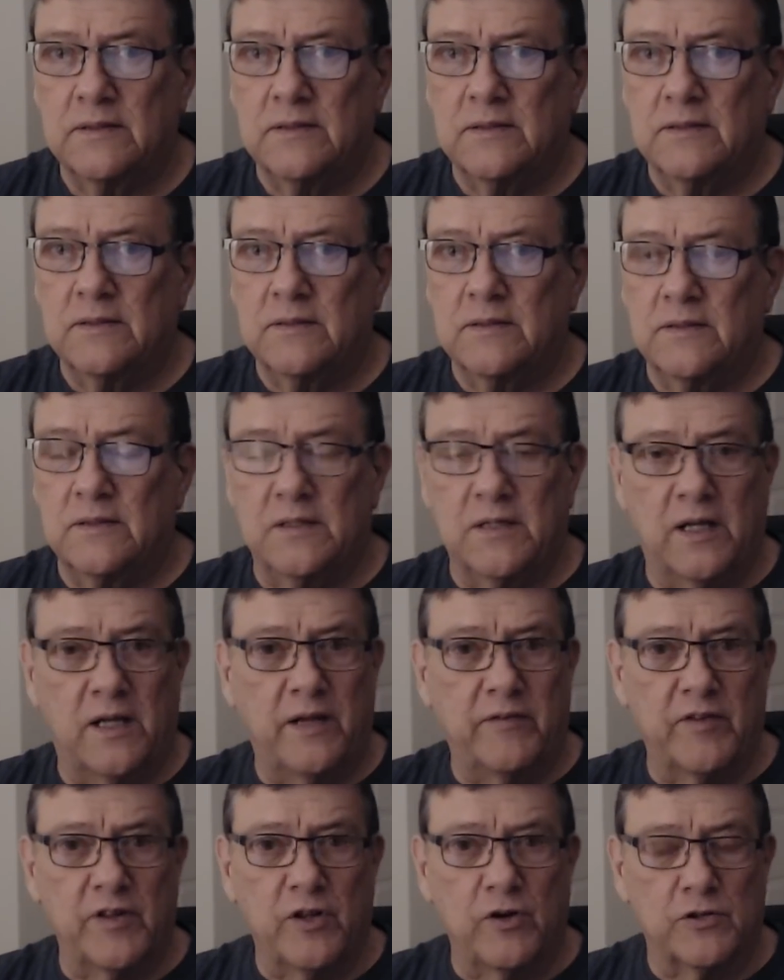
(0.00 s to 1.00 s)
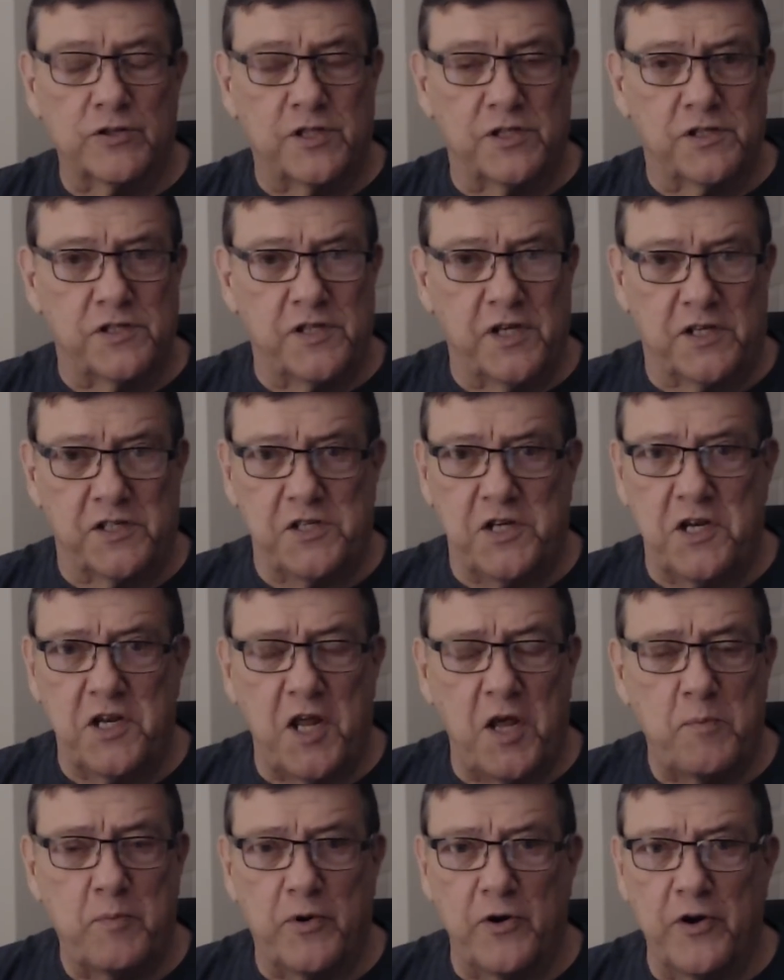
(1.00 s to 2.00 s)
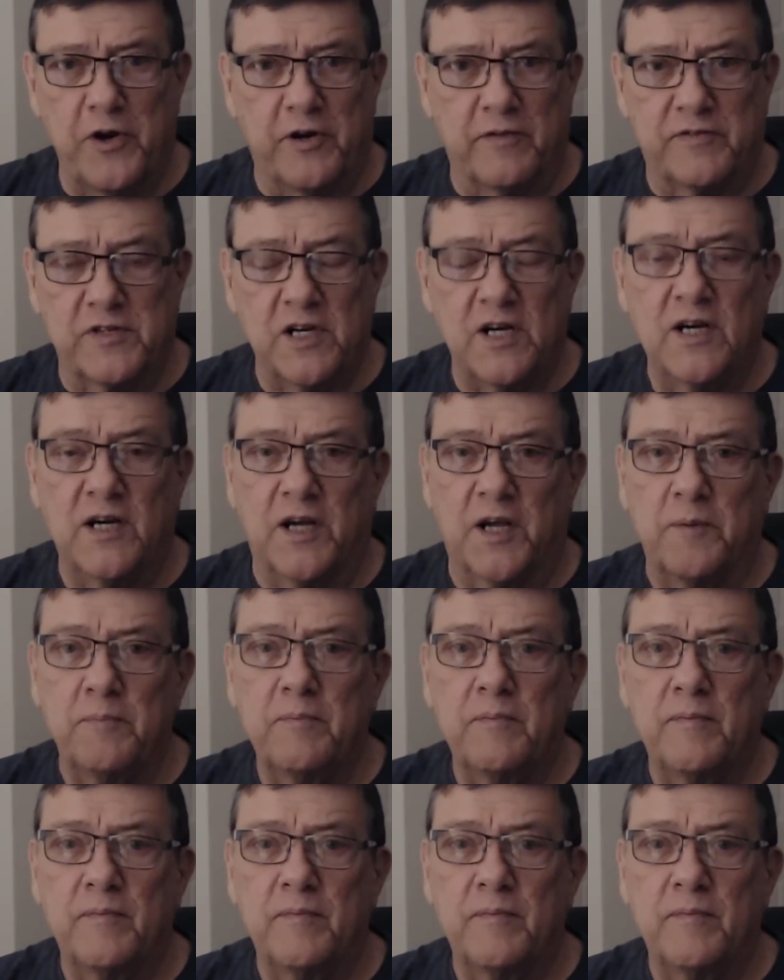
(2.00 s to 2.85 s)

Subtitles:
and even though it's a 60-day period of time,